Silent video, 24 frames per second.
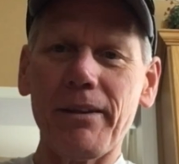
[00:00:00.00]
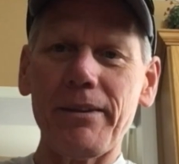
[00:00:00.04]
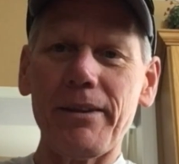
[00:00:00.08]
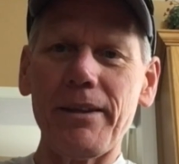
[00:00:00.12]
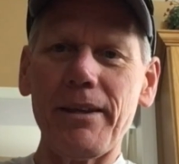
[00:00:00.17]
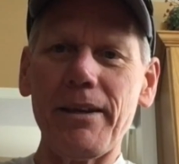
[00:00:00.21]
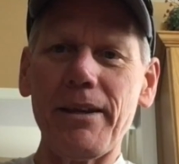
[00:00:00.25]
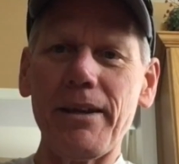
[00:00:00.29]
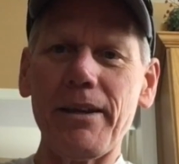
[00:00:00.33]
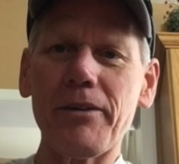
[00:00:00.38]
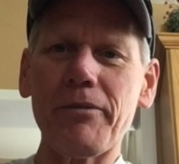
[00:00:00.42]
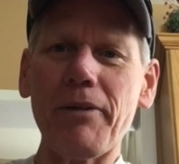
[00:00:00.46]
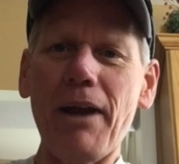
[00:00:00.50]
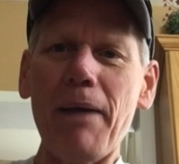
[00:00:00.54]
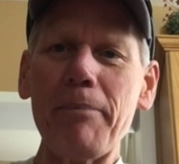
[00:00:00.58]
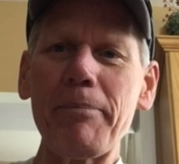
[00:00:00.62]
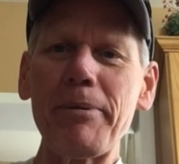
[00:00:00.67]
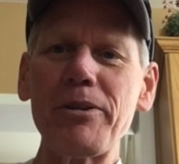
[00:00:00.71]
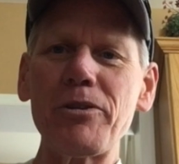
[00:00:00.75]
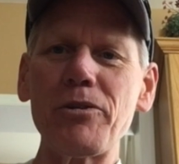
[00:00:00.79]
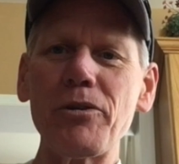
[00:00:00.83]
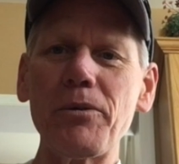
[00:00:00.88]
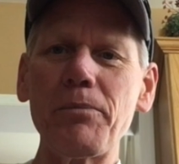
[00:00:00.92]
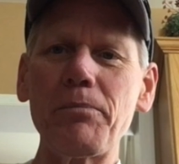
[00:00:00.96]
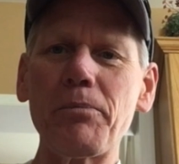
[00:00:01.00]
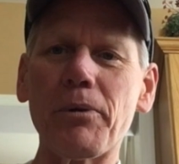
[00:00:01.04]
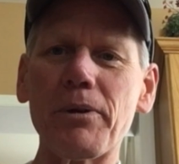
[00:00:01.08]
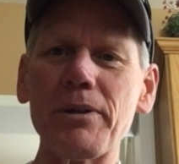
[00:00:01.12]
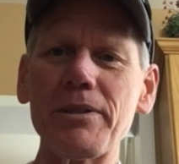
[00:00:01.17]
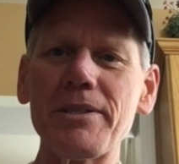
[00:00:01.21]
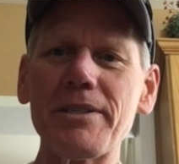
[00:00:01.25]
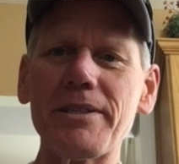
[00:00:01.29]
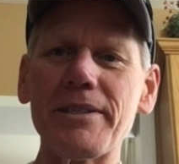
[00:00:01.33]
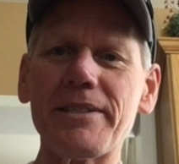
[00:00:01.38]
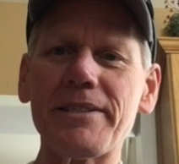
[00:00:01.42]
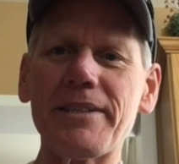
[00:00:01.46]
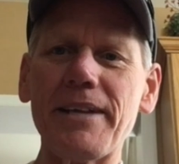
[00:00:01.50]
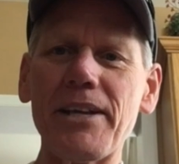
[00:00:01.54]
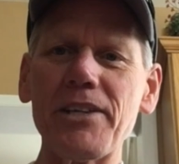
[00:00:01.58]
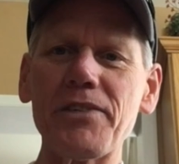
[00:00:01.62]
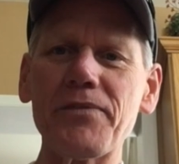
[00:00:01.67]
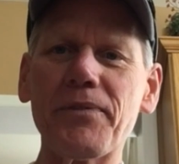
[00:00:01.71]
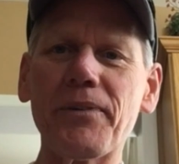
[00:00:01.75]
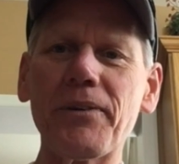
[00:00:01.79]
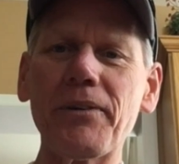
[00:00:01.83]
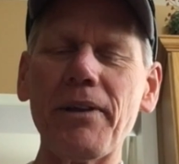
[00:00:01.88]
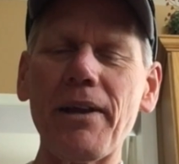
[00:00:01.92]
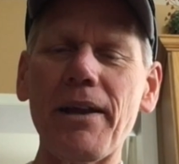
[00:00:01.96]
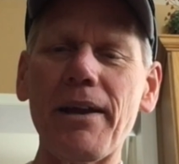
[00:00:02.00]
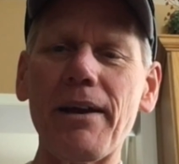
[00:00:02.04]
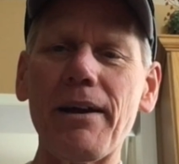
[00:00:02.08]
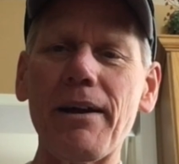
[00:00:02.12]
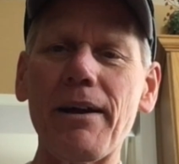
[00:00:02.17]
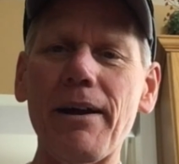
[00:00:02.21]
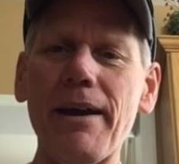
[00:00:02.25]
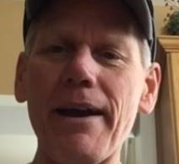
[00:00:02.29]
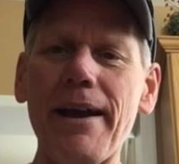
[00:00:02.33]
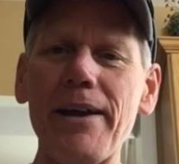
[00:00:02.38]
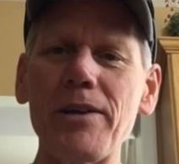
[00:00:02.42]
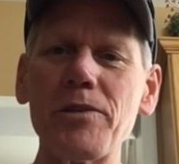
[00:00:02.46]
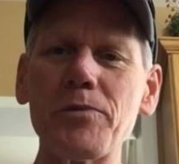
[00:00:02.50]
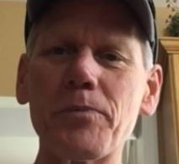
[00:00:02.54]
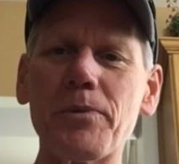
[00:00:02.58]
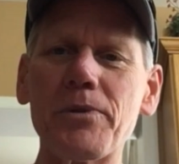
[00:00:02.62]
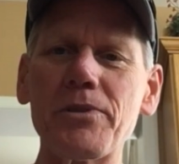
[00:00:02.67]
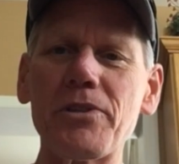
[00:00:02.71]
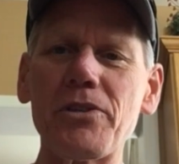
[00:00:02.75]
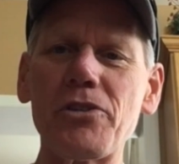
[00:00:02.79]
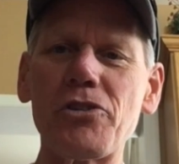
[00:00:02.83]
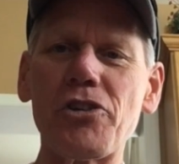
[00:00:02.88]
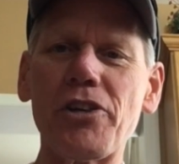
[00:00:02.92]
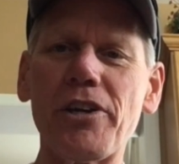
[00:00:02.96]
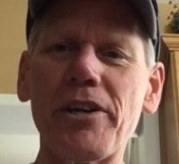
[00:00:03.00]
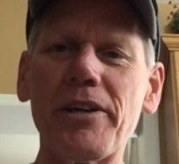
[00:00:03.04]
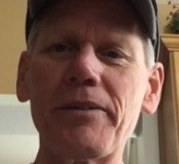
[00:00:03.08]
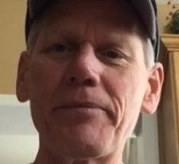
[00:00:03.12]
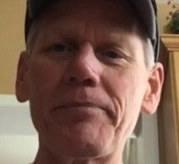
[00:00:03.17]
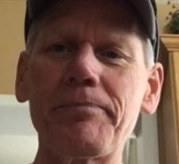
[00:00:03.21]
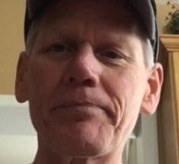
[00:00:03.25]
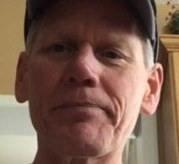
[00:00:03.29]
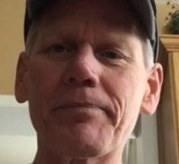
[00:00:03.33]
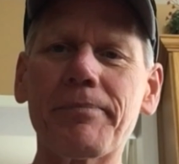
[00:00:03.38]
The crappie tube was successful, uh, as was the jig